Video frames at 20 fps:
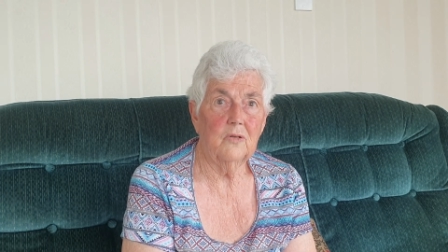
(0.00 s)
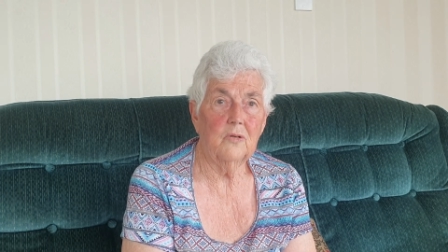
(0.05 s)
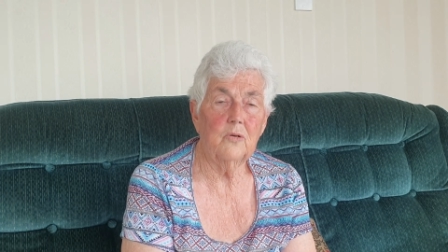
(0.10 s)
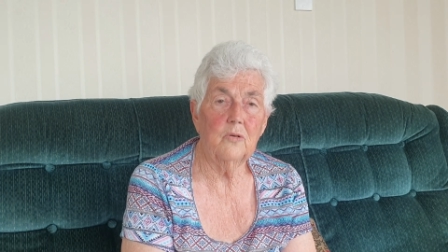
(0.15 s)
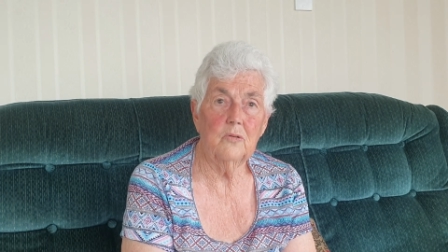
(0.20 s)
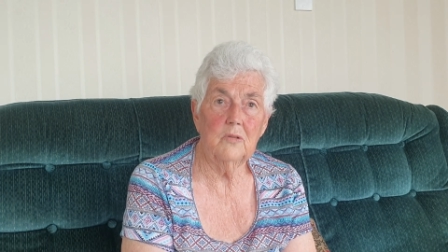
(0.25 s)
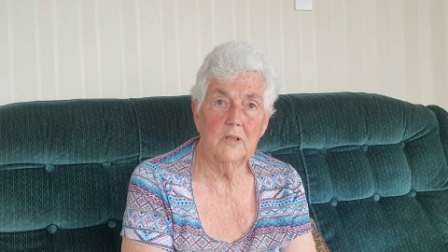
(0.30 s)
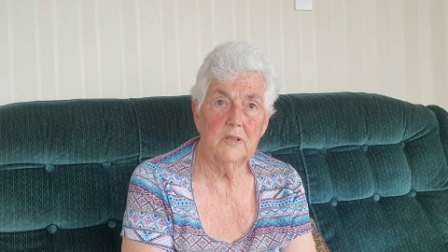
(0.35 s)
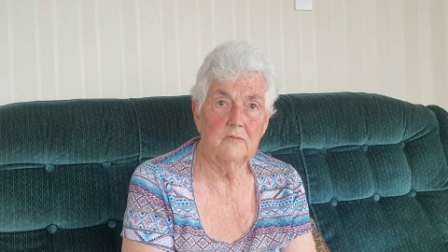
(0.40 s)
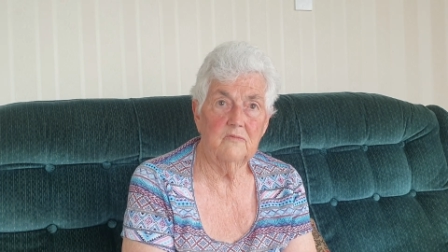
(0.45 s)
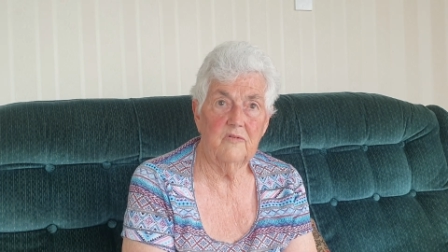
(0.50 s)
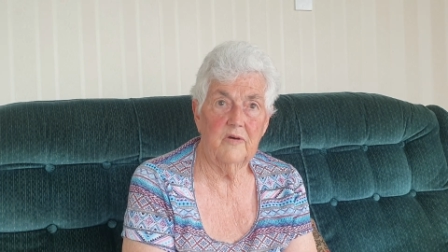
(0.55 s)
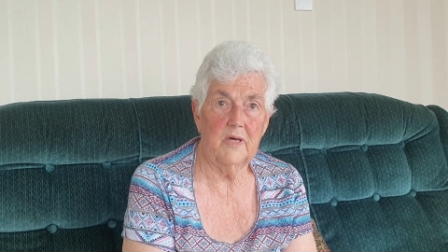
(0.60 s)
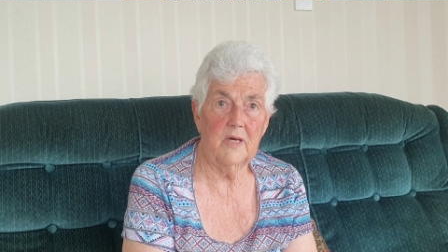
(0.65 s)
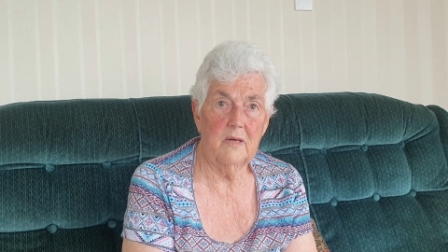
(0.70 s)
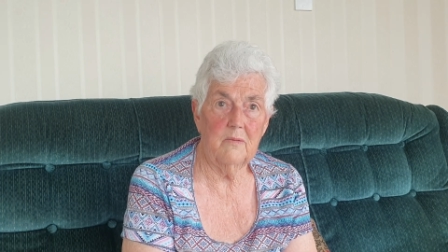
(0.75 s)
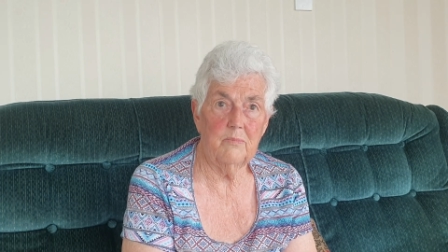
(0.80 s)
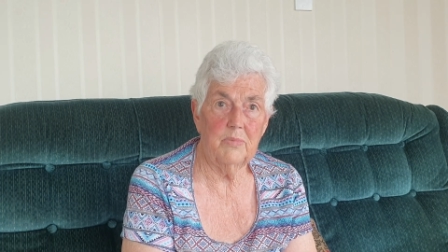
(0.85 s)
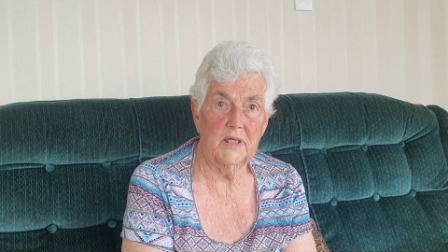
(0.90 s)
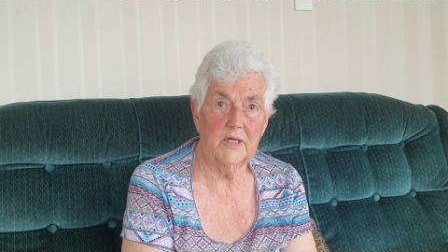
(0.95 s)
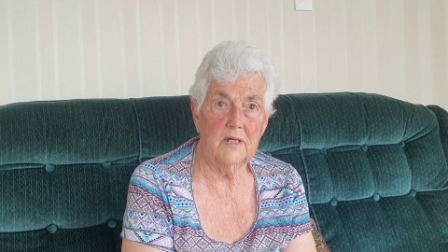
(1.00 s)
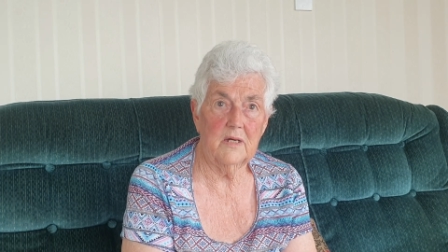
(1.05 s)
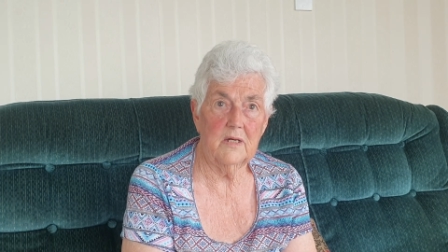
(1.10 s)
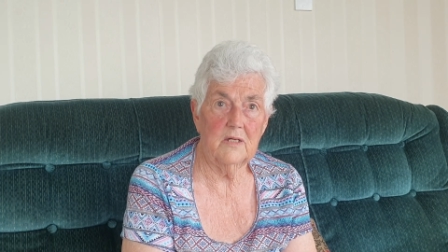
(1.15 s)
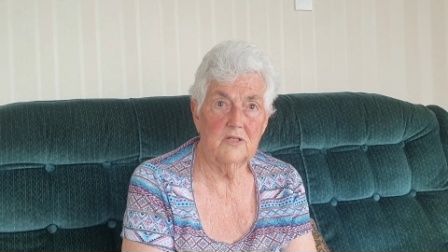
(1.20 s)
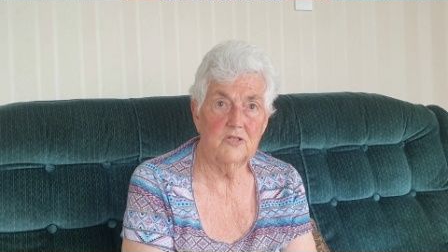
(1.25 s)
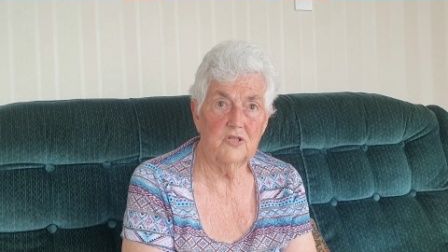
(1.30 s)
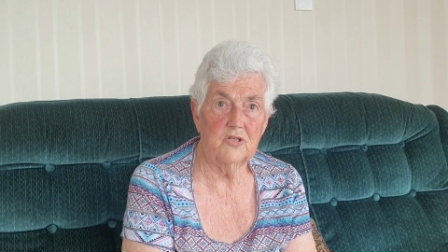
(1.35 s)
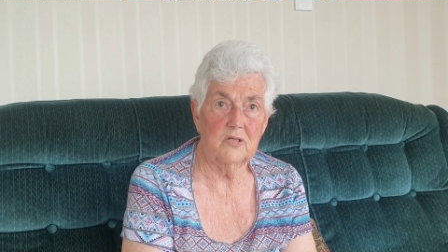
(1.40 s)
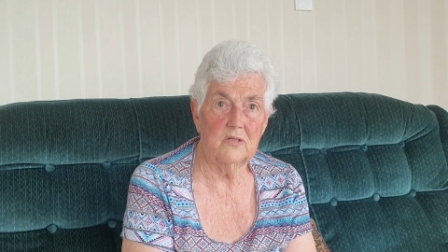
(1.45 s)
calling for
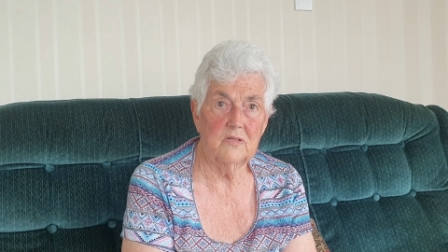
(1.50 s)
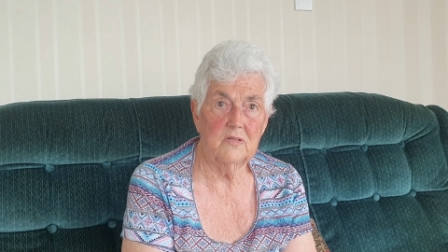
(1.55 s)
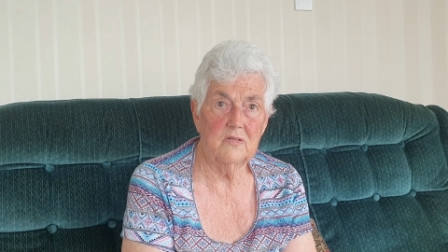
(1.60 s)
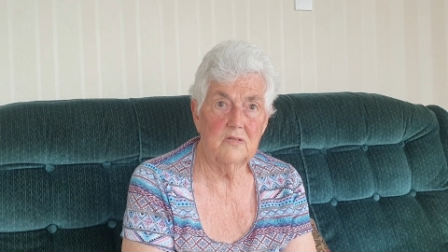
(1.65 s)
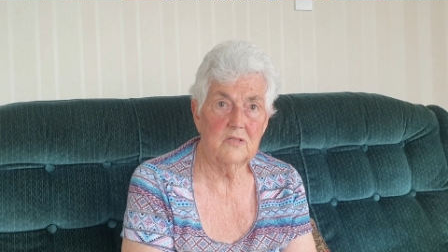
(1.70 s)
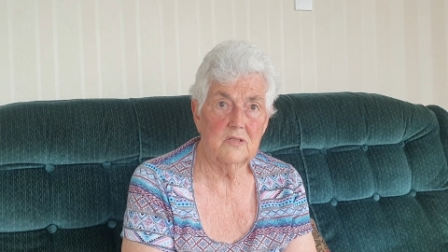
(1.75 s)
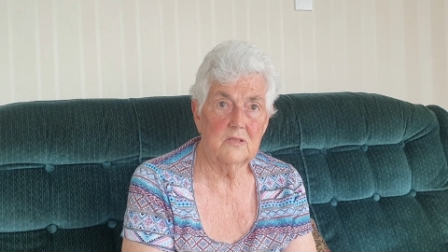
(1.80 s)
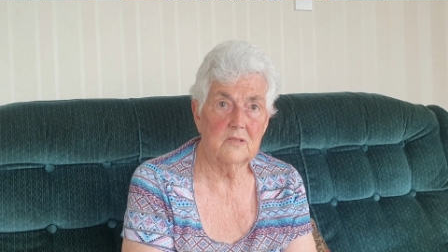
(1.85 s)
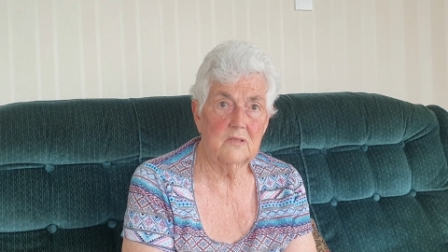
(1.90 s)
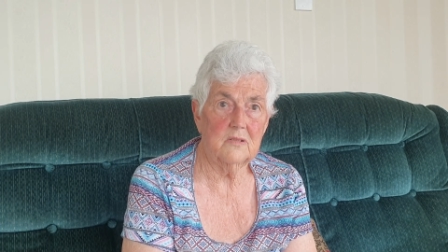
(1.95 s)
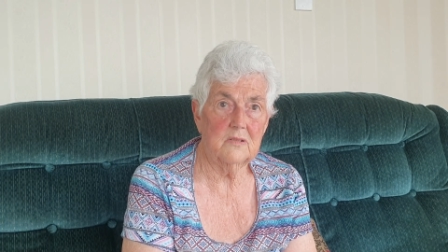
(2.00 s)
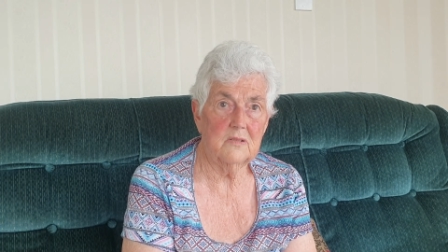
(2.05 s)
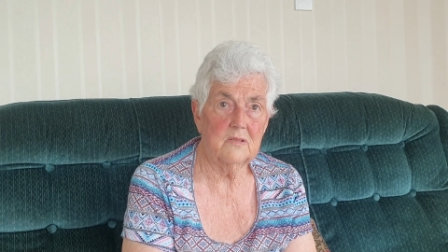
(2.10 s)
applications